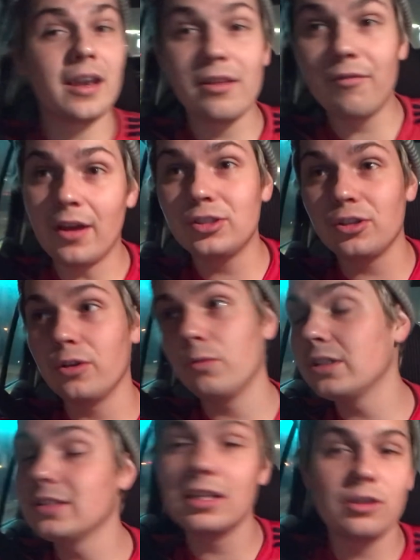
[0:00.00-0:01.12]
the adventure and
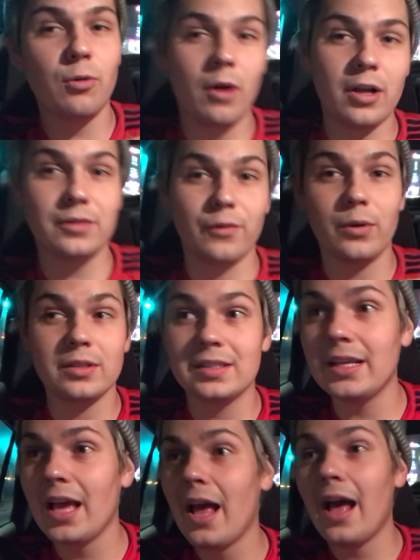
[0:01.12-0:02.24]
continue to watch if you want to see
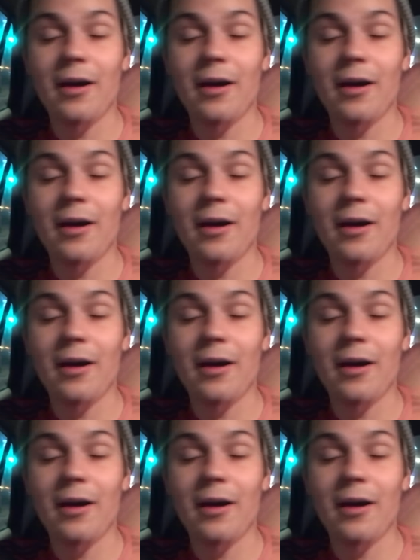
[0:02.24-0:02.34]
how